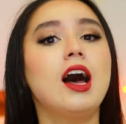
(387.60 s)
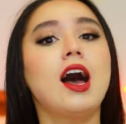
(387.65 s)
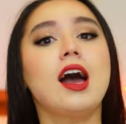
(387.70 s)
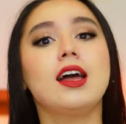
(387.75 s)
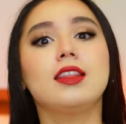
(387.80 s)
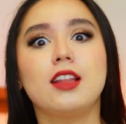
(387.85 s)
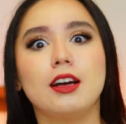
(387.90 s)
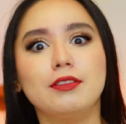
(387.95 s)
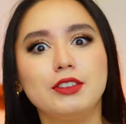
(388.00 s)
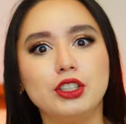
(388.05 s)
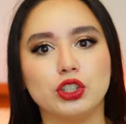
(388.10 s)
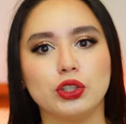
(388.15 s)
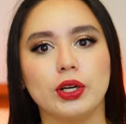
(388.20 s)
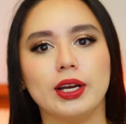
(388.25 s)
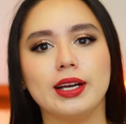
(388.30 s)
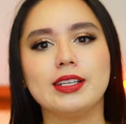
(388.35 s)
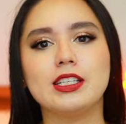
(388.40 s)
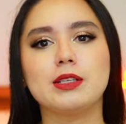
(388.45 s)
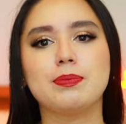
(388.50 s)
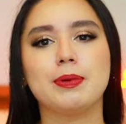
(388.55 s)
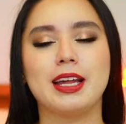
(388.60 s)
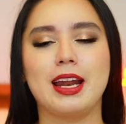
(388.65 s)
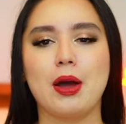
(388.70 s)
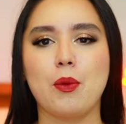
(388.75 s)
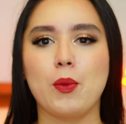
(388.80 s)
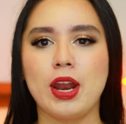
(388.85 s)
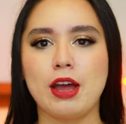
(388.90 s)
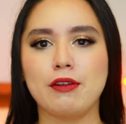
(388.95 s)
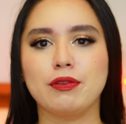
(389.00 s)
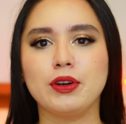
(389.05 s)
I love the dress, but
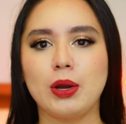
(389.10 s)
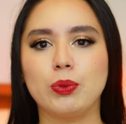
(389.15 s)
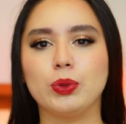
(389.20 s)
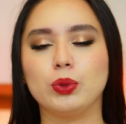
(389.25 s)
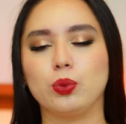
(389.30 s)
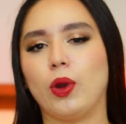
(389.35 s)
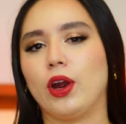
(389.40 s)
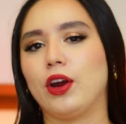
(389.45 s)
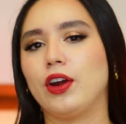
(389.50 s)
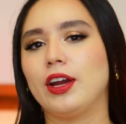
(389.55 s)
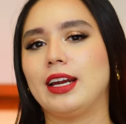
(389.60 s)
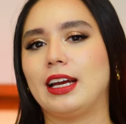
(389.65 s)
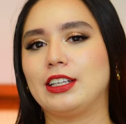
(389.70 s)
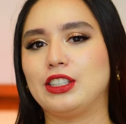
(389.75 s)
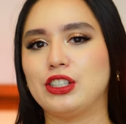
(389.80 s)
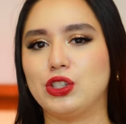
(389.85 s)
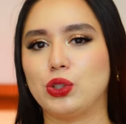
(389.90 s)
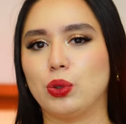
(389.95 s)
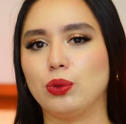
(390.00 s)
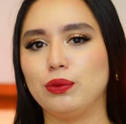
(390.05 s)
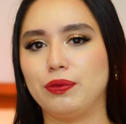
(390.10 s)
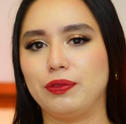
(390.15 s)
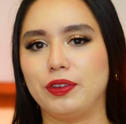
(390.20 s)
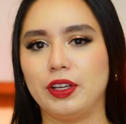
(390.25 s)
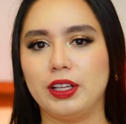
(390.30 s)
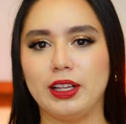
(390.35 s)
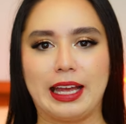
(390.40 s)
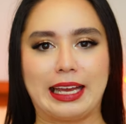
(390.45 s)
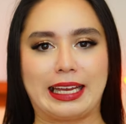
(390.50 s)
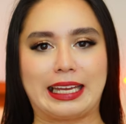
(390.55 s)
whenever I would wear it, I just don't
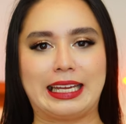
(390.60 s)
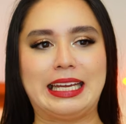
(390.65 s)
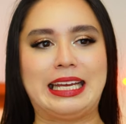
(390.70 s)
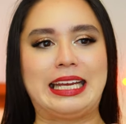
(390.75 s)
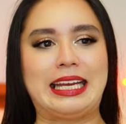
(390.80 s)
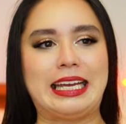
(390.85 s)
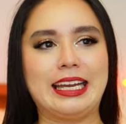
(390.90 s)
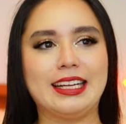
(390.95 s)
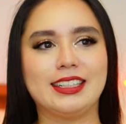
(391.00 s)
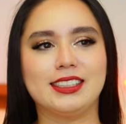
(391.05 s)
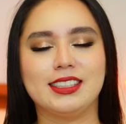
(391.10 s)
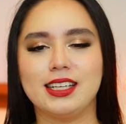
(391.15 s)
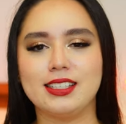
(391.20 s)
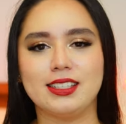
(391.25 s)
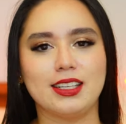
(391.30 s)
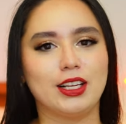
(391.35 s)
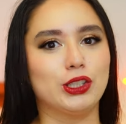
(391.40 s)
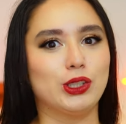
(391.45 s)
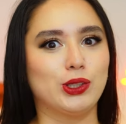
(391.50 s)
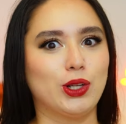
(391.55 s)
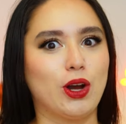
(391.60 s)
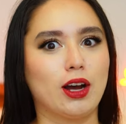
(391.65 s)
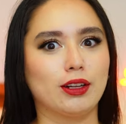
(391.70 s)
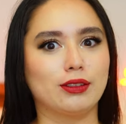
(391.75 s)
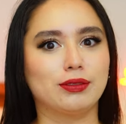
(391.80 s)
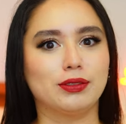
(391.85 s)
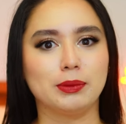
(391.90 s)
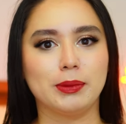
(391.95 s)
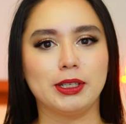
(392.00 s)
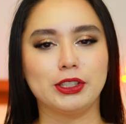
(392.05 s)
feel like it does a
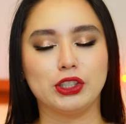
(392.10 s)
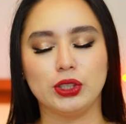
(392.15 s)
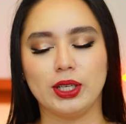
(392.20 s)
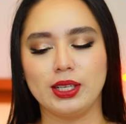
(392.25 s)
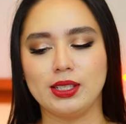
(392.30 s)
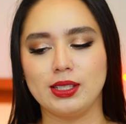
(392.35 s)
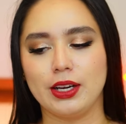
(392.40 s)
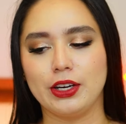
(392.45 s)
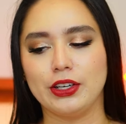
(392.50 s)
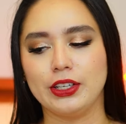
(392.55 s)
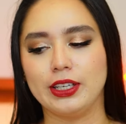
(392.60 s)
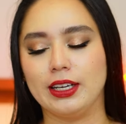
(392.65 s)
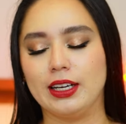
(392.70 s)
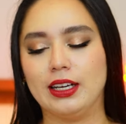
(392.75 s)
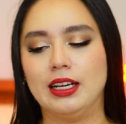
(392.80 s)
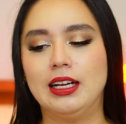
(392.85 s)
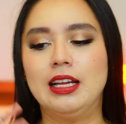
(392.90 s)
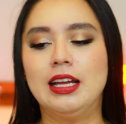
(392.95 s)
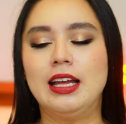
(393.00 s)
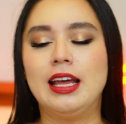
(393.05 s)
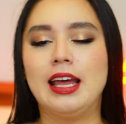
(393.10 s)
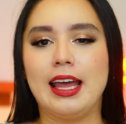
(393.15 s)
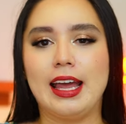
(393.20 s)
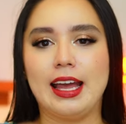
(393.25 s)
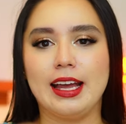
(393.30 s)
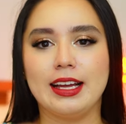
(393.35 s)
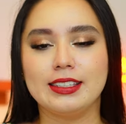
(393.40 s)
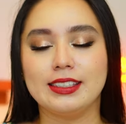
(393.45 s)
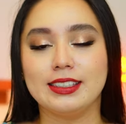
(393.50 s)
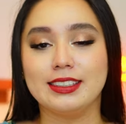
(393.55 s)
lot for my chest area.
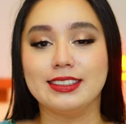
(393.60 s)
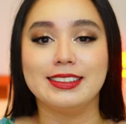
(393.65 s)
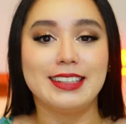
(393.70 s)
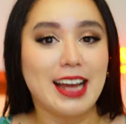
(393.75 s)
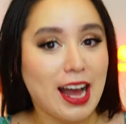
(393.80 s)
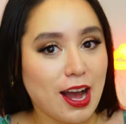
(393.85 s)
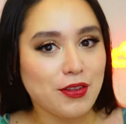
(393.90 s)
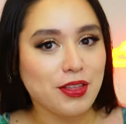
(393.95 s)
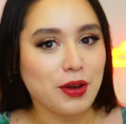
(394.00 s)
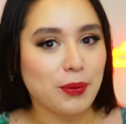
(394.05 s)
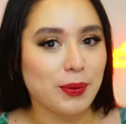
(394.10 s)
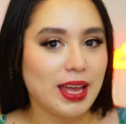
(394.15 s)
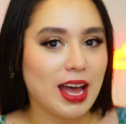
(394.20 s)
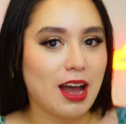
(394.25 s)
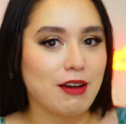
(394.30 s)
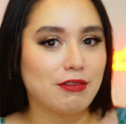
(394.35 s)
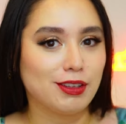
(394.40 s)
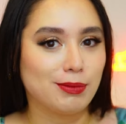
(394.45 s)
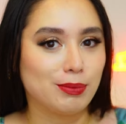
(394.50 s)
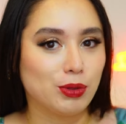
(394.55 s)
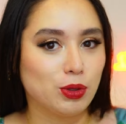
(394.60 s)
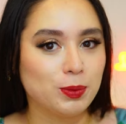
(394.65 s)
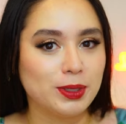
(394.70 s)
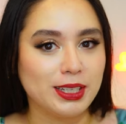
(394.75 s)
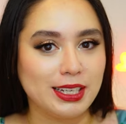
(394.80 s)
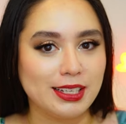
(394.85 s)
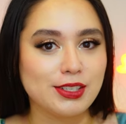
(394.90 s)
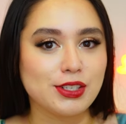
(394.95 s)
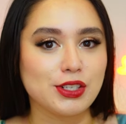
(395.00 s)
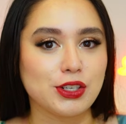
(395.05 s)
And now that we have the Boomba
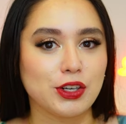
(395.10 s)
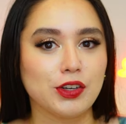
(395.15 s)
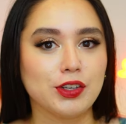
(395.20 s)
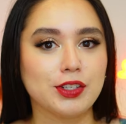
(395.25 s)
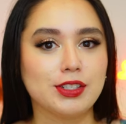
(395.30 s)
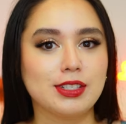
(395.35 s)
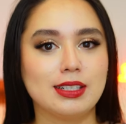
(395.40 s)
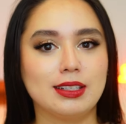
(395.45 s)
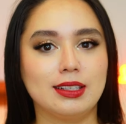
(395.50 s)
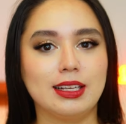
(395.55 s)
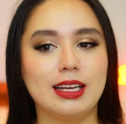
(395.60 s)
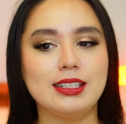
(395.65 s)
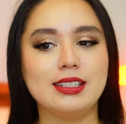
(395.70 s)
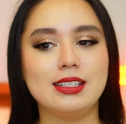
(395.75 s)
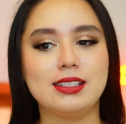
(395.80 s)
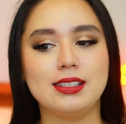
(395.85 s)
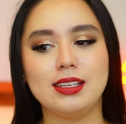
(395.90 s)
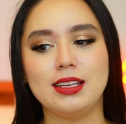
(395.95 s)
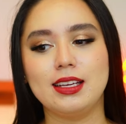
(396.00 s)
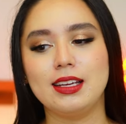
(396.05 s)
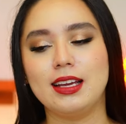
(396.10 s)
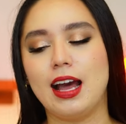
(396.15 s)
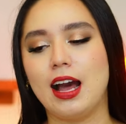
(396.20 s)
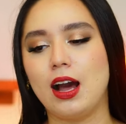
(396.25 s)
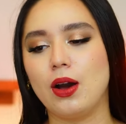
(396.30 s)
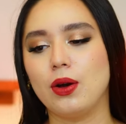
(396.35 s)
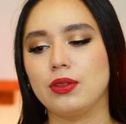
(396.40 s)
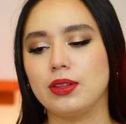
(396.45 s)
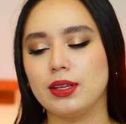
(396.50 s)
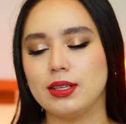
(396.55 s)
inserts, let's see
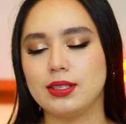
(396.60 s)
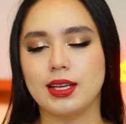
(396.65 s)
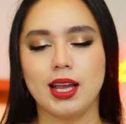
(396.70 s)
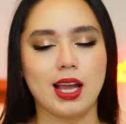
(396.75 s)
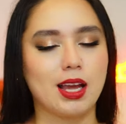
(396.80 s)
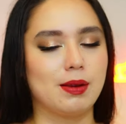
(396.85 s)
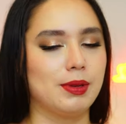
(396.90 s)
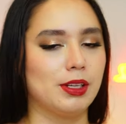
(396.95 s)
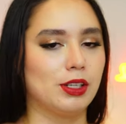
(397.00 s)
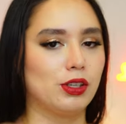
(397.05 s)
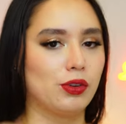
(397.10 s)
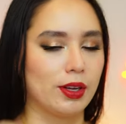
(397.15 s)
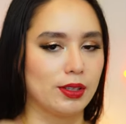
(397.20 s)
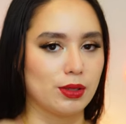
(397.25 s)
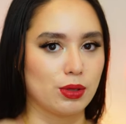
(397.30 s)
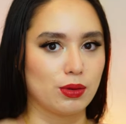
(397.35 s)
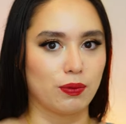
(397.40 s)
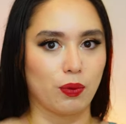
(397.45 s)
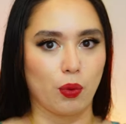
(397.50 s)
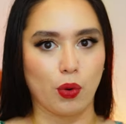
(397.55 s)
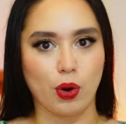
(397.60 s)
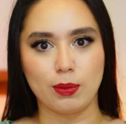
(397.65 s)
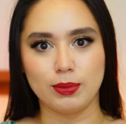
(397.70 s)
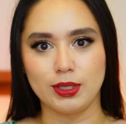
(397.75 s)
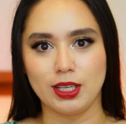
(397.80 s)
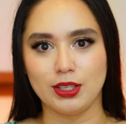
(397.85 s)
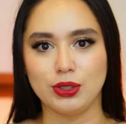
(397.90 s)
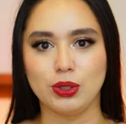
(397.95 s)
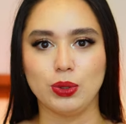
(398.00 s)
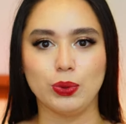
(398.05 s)
how this can be transformed
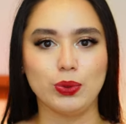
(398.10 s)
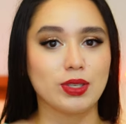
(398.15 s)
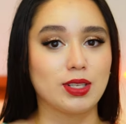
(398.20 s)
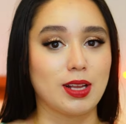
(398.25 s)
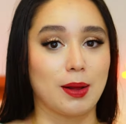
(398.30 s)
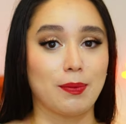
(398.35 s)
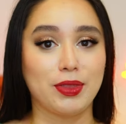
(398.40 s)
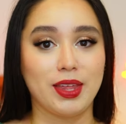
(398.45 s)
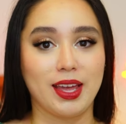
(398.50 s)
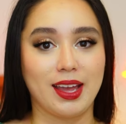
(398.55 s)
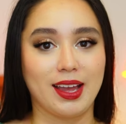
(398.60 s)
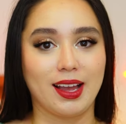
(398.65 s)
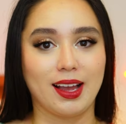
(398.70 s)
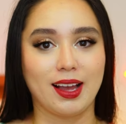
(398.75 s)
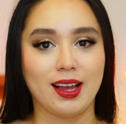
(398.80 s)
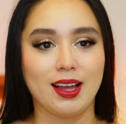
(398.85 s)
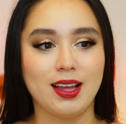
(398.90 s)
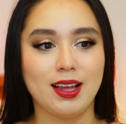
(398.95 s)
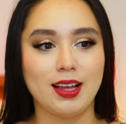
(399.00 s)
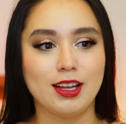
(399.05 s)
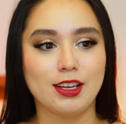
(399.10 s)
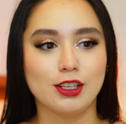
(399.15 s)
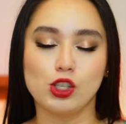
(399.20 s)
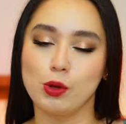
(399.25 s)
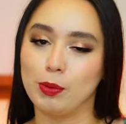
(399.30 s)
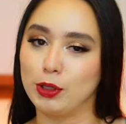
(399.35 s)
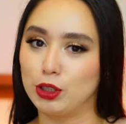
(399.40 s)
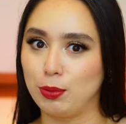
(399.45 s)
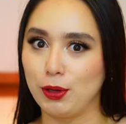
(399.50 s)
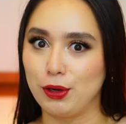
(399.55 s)
into something
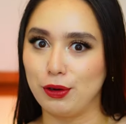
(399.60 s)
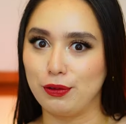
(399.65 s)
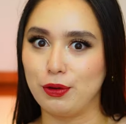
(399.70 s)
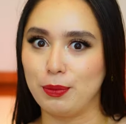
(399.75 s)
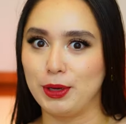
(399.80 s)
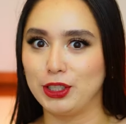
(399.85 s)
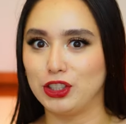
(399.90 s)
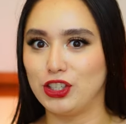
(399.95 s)
so much better for my